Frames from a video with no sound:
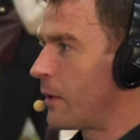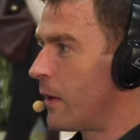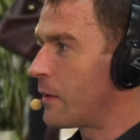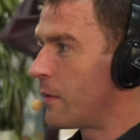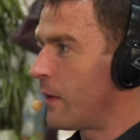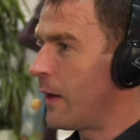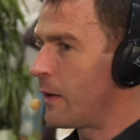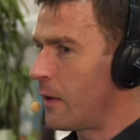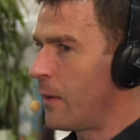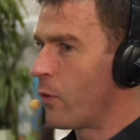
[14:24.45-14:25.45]
we had not
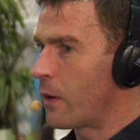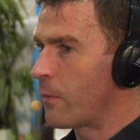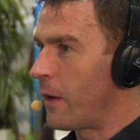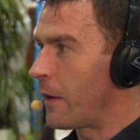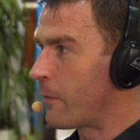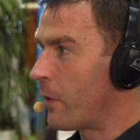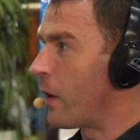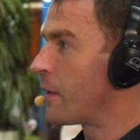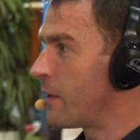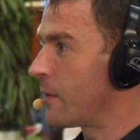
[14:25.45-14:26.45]
designed an onboarding bot for
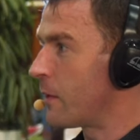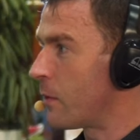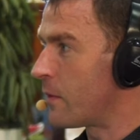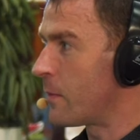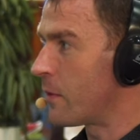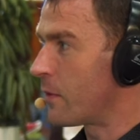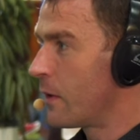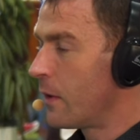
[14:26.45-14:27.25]
our existing customers.